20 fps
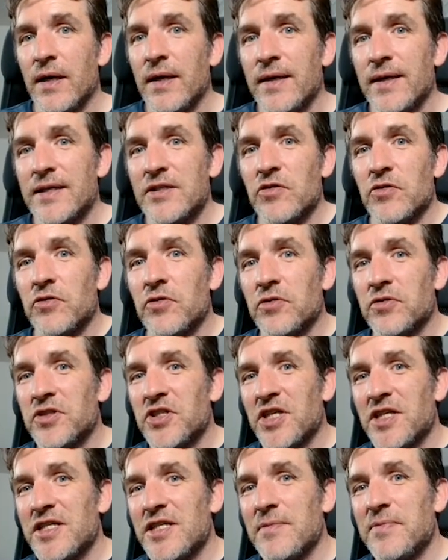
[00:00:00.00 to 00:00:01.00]
And so though
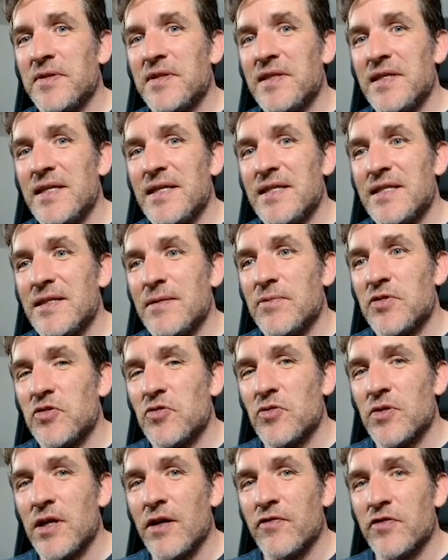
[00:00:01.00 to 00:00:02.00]
ChatGPT seems to
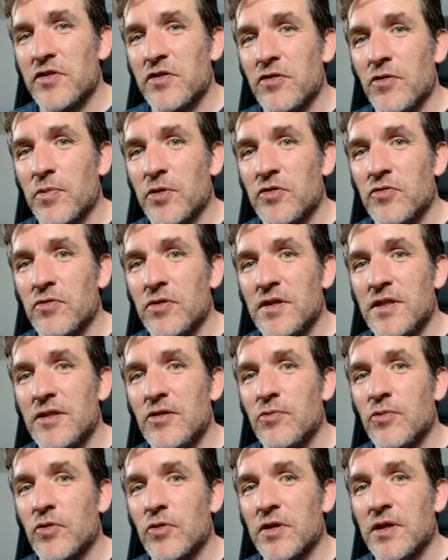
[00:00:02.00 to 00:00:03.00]
give us the opportunity to be
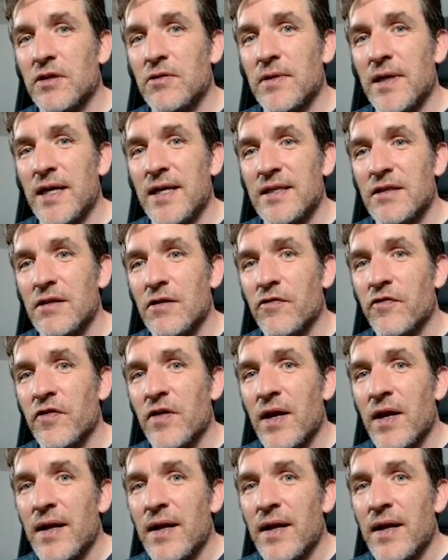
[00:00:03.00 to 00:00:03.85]
more creative,